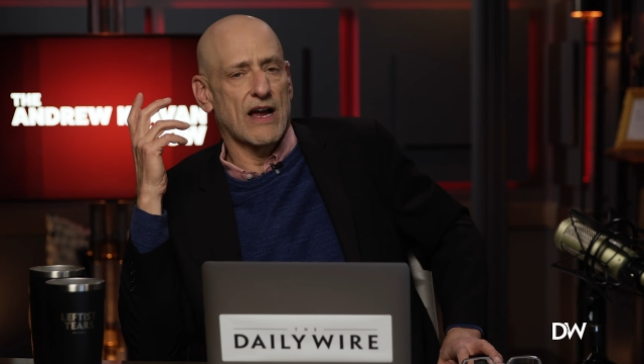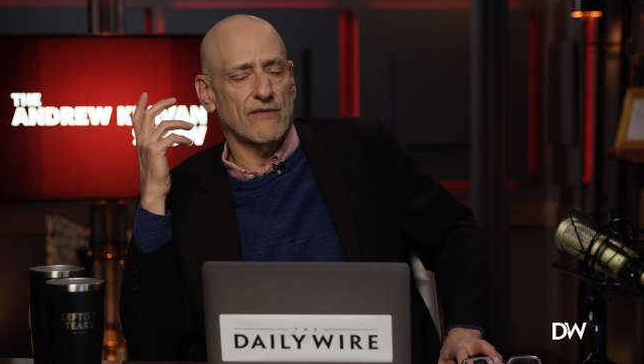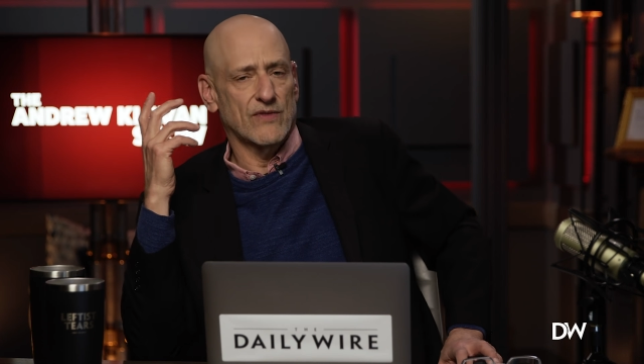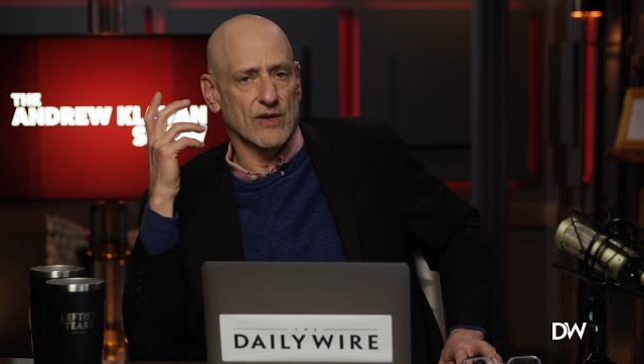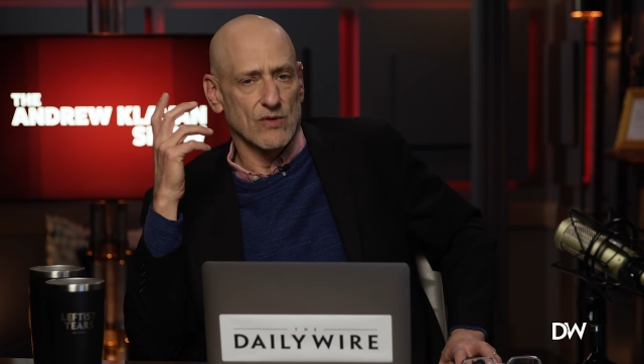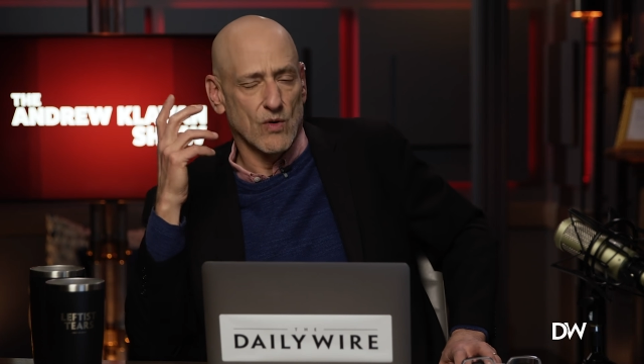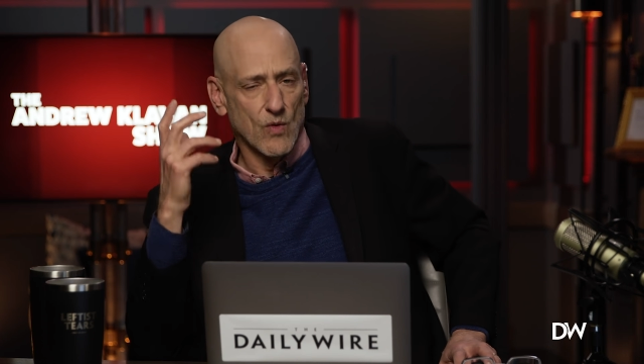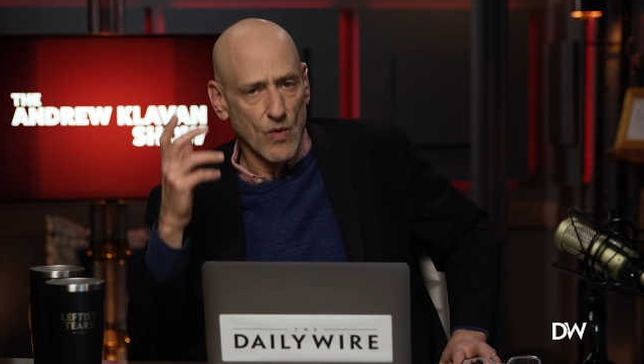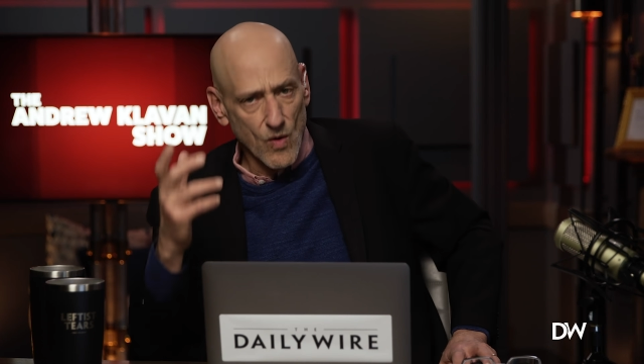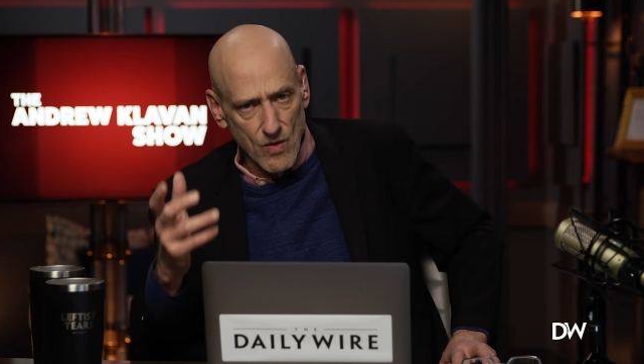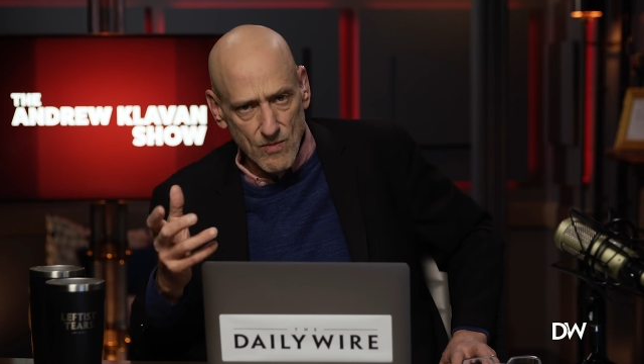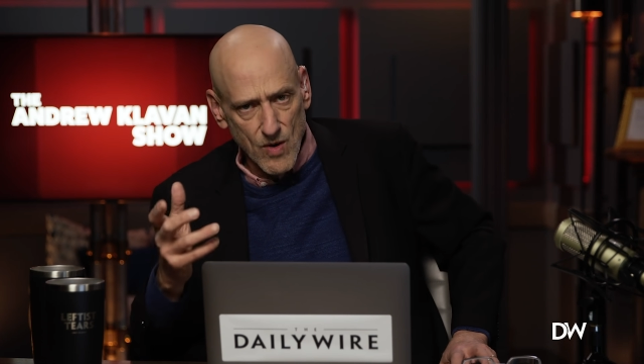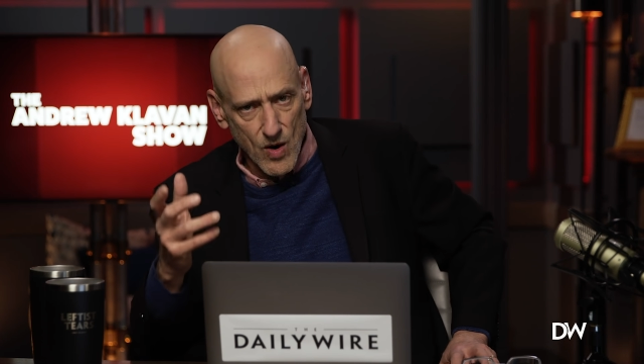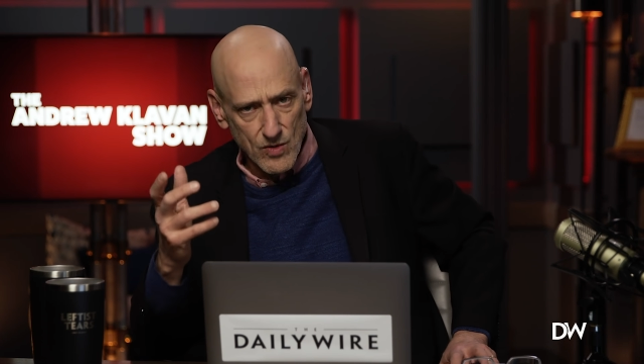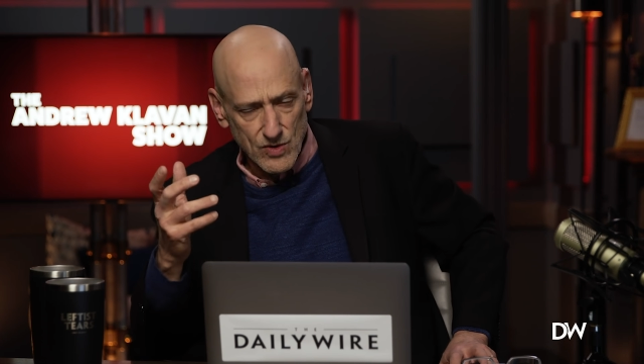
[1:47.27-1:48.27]
have their
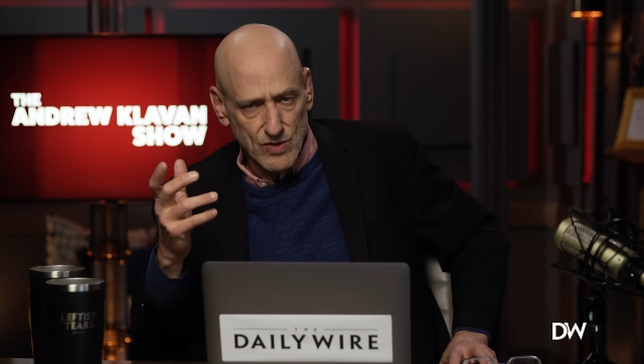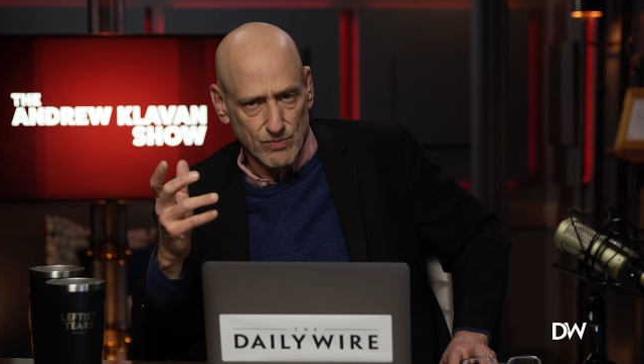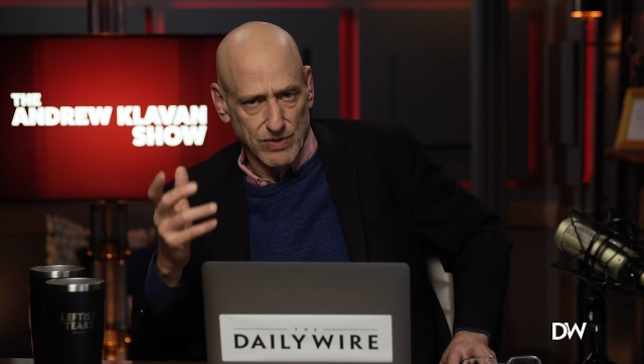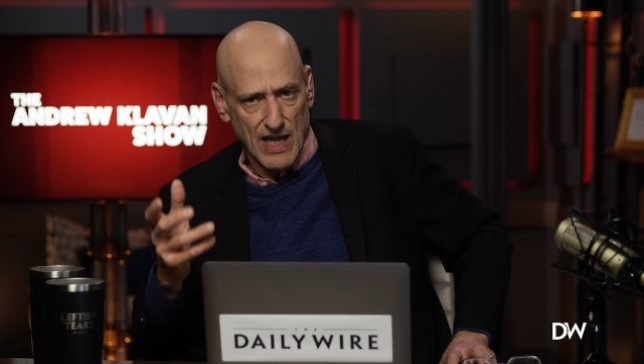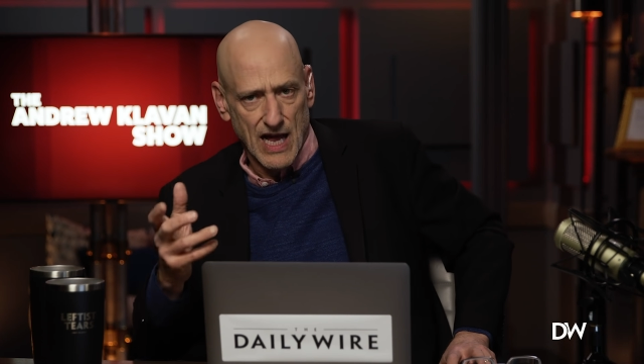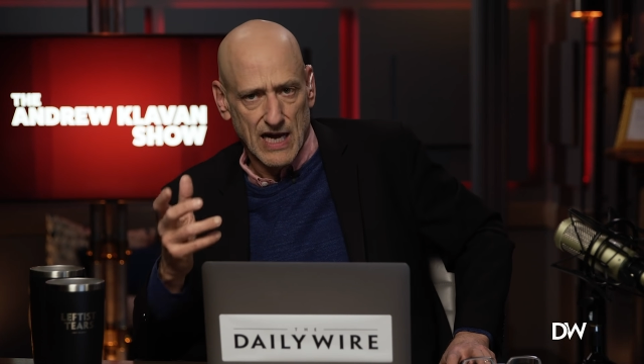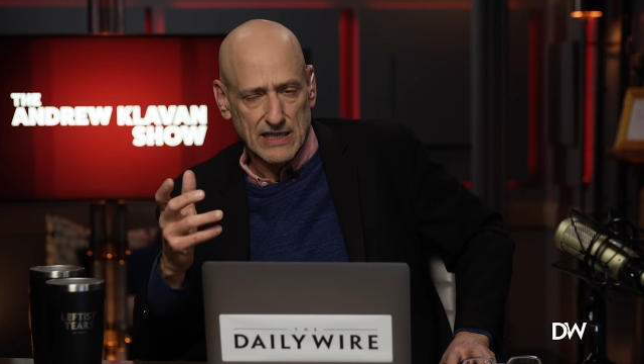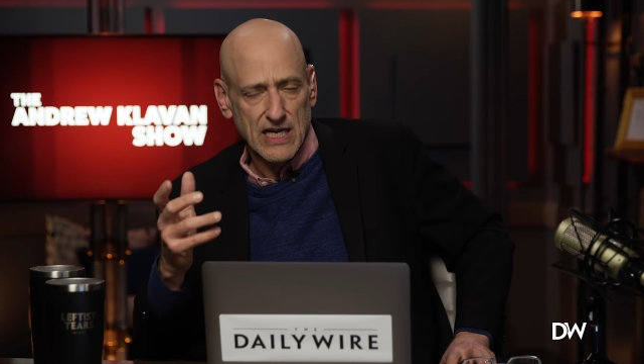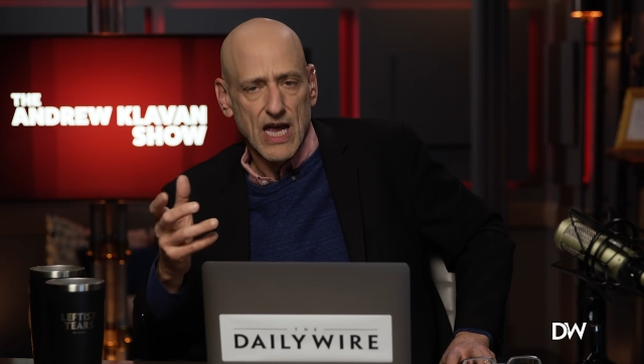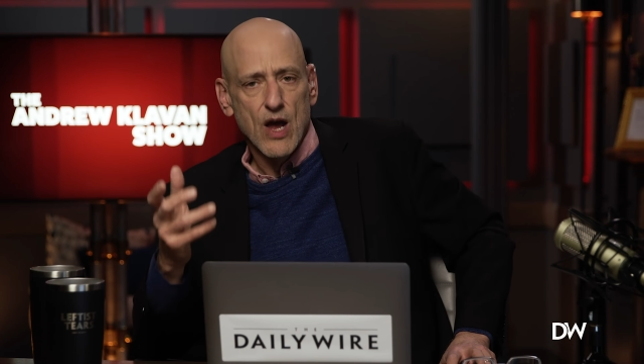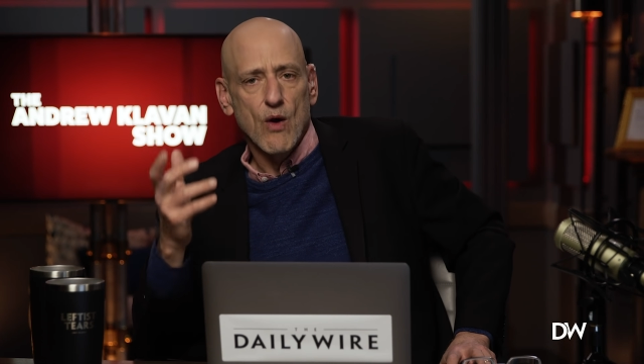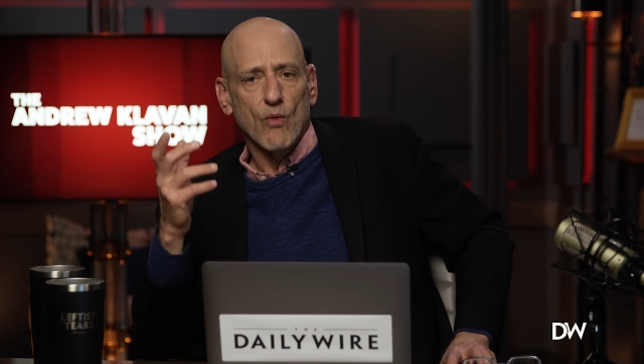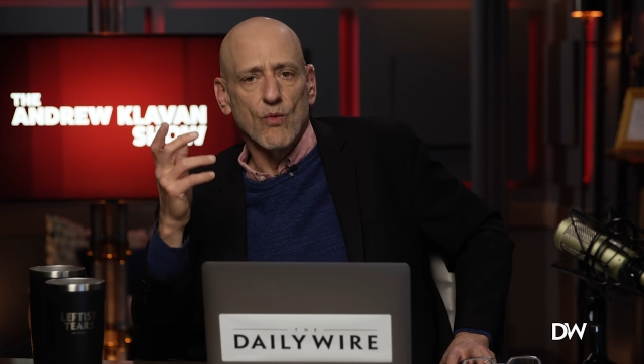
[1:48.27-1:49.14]
hormones blocked